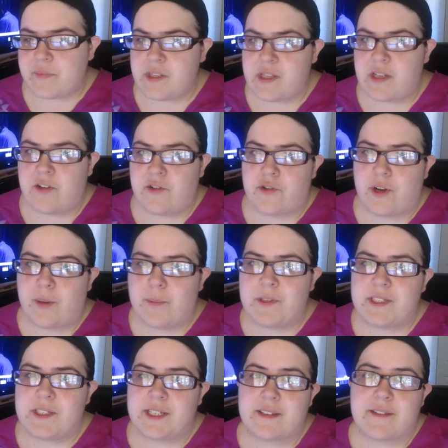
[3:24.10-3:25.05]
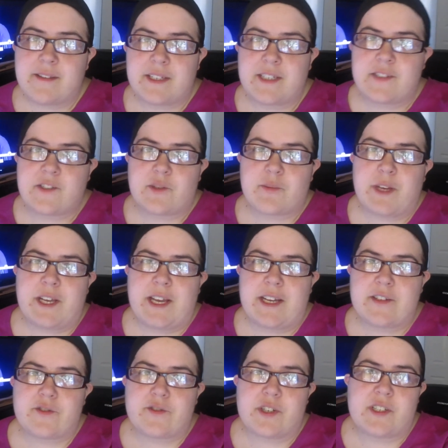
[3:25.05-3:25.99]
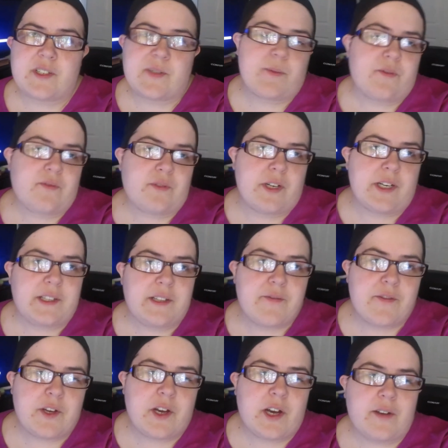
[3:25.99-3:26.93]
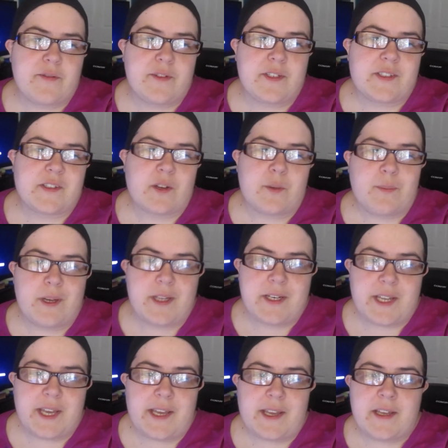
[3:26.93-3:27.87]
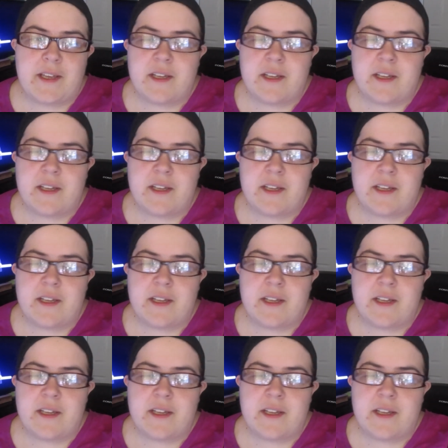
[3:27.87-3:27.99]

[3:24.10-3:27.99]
troubling things on my x-rays before I left the office on Monday.